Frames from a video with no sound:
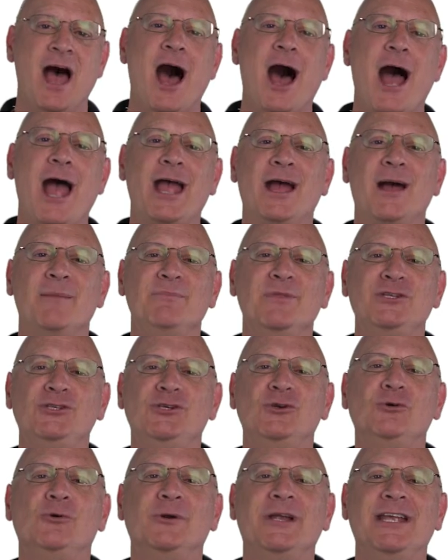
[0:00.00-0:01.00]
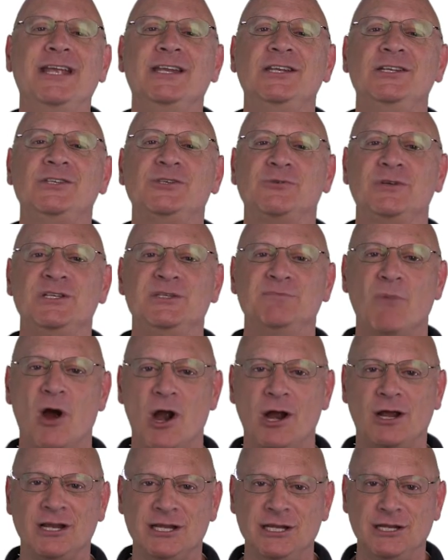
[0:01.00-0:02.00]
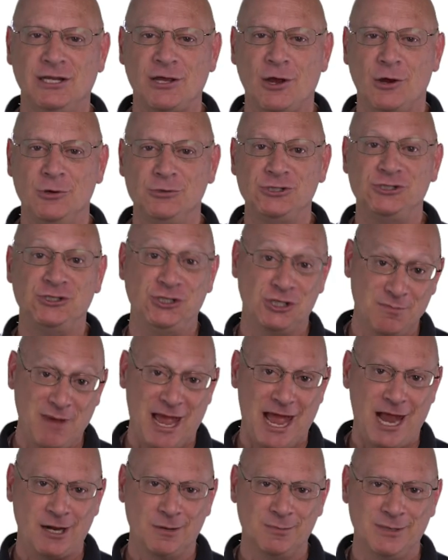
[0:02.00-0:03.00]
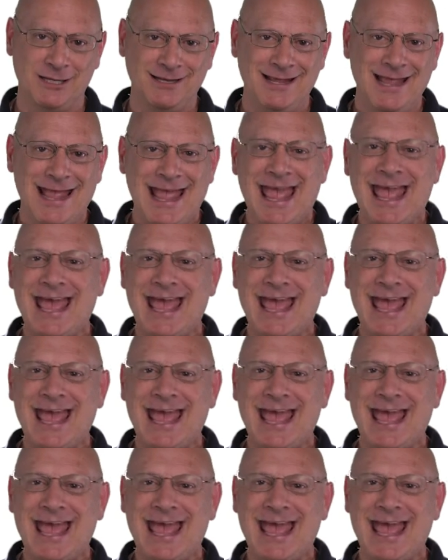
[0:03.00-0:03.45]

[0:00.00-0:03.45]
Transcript: Hi, I'm the jewelry industry's marketing coach, Jim Ackerman,